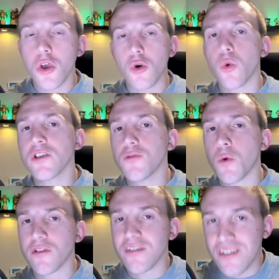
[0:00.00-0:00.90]
You're going to
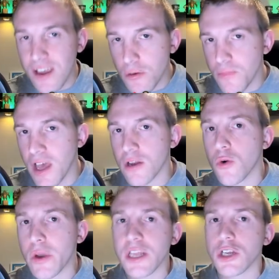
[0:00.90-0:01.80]
want to set up
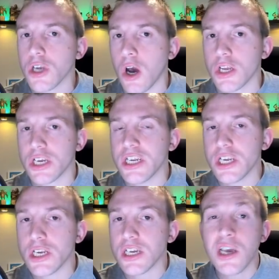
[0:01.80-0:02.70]
that Queen Charge
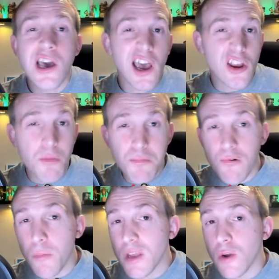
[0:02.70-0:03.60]
initially, and you're
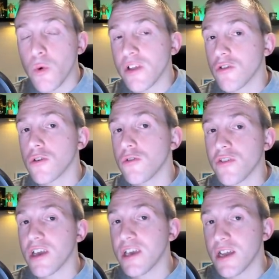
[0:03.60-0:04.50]
probably going to
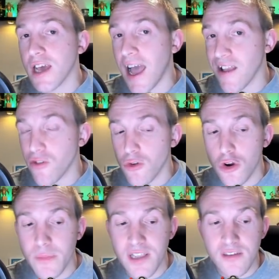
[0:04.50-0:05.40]
lose a healer as you
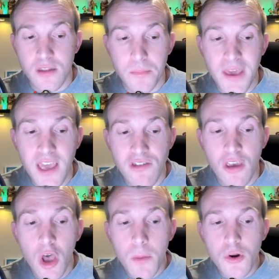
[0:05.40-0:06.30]
come into the base,